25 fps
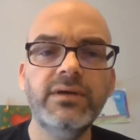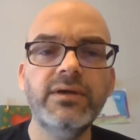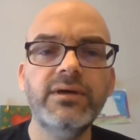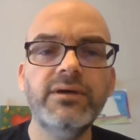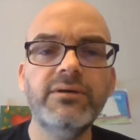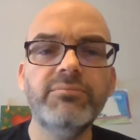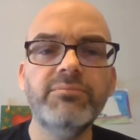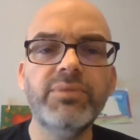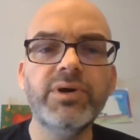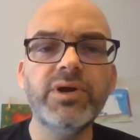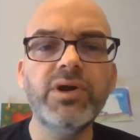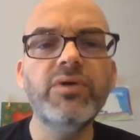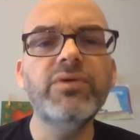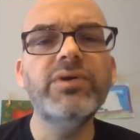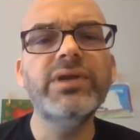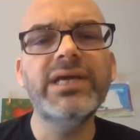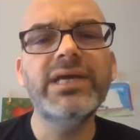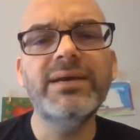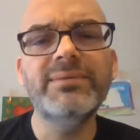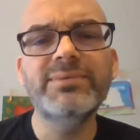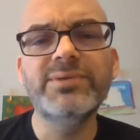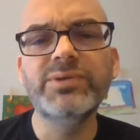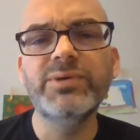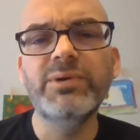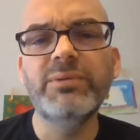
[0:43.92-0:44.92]
But only
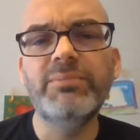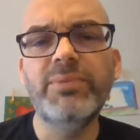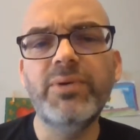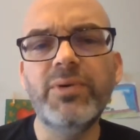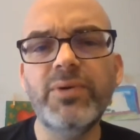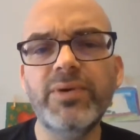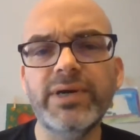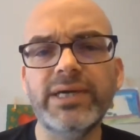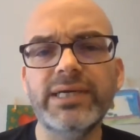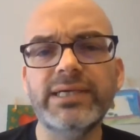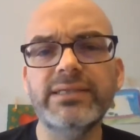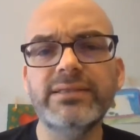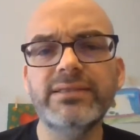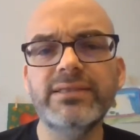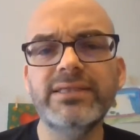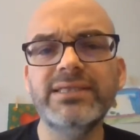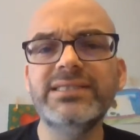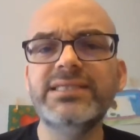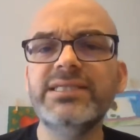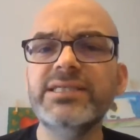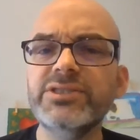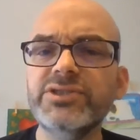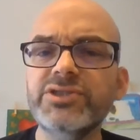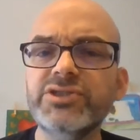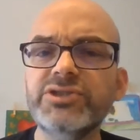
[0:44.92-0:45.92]
up to a point. The
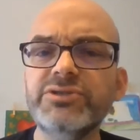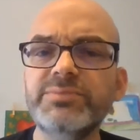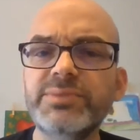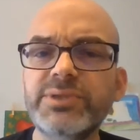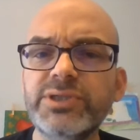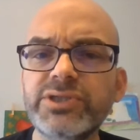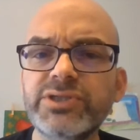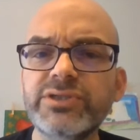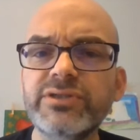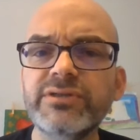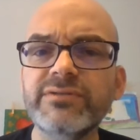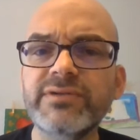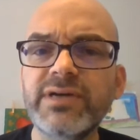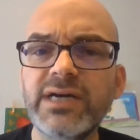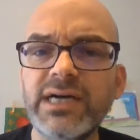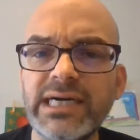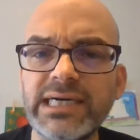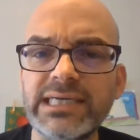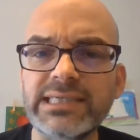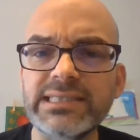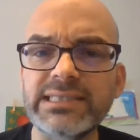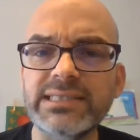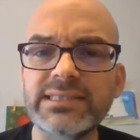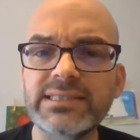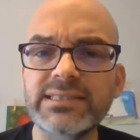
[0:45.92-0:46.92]
distribution of
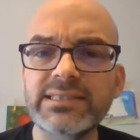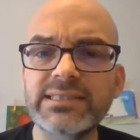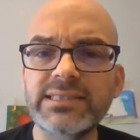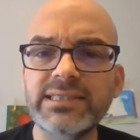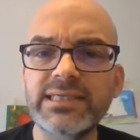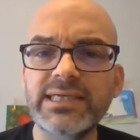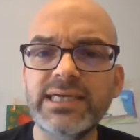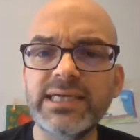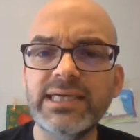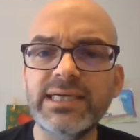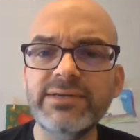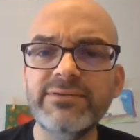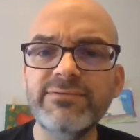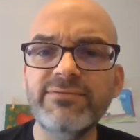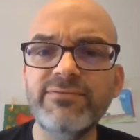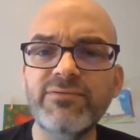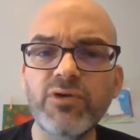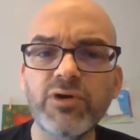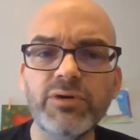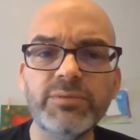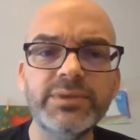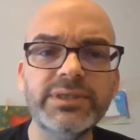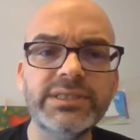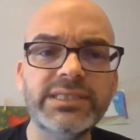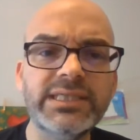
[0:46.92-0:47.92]
continents in
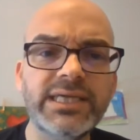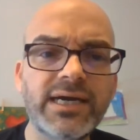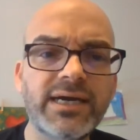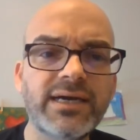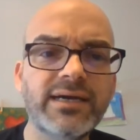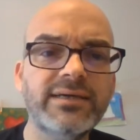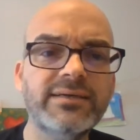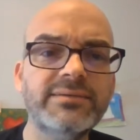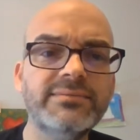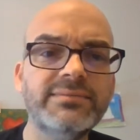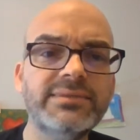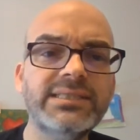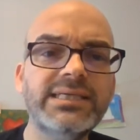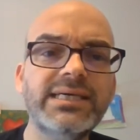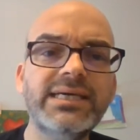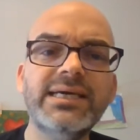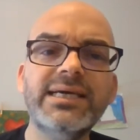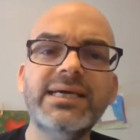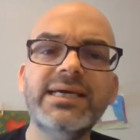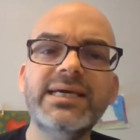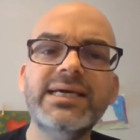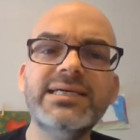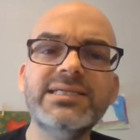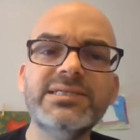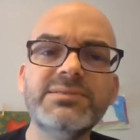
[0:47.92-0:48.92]
former times
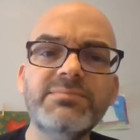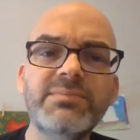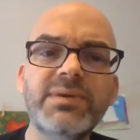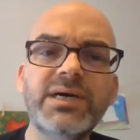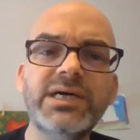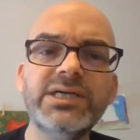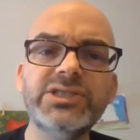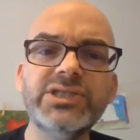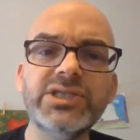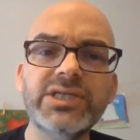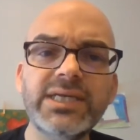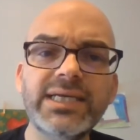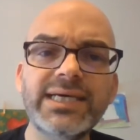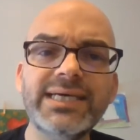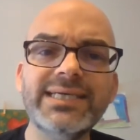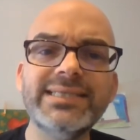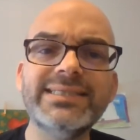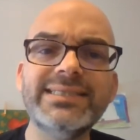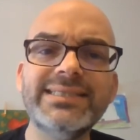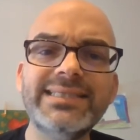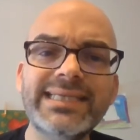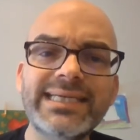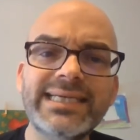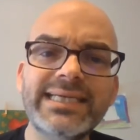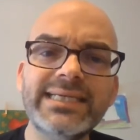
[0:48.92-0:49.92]
is much
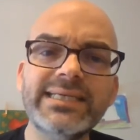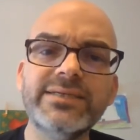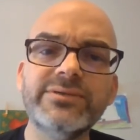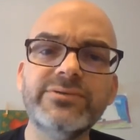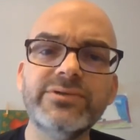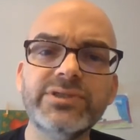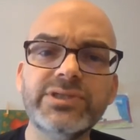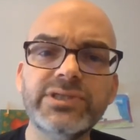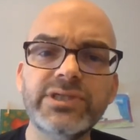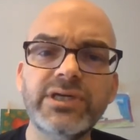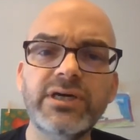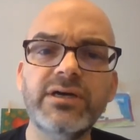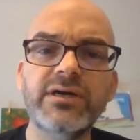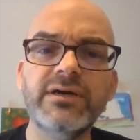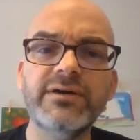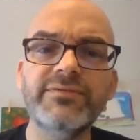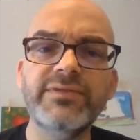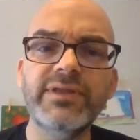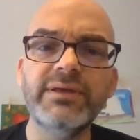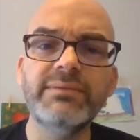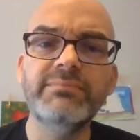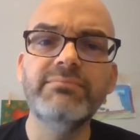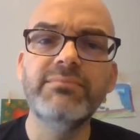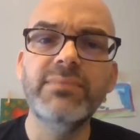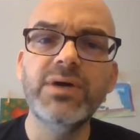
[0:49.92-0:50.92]
less neatly resolved
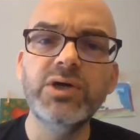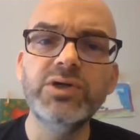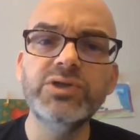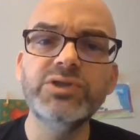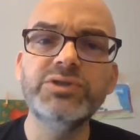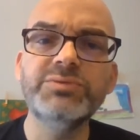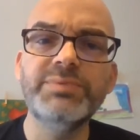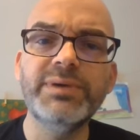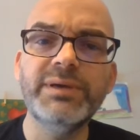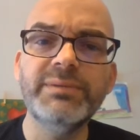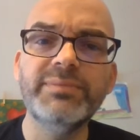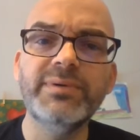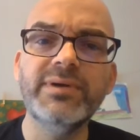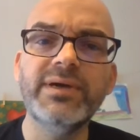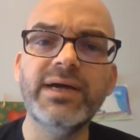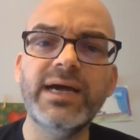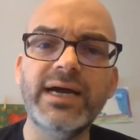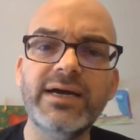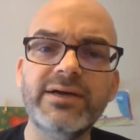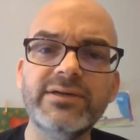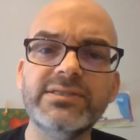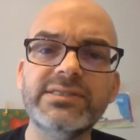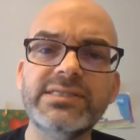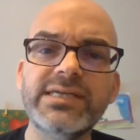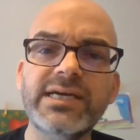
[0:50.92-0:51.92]
than most people
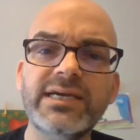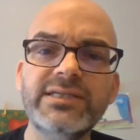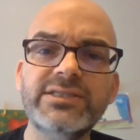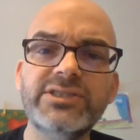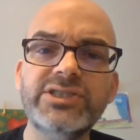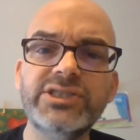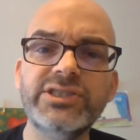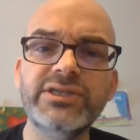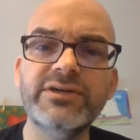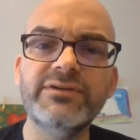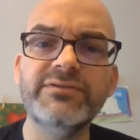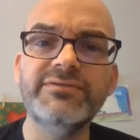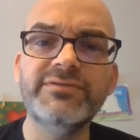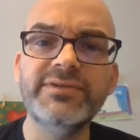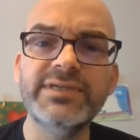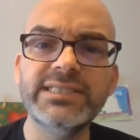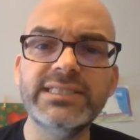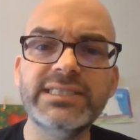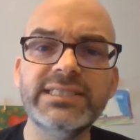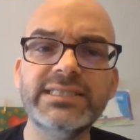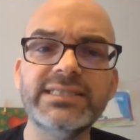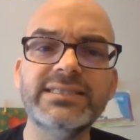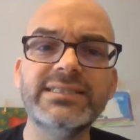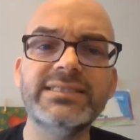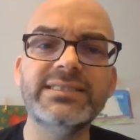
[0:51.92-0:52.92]
outside
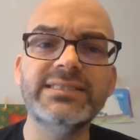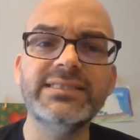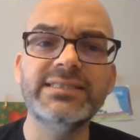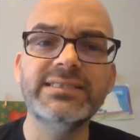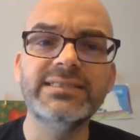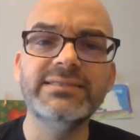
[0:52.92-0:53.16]
geophysics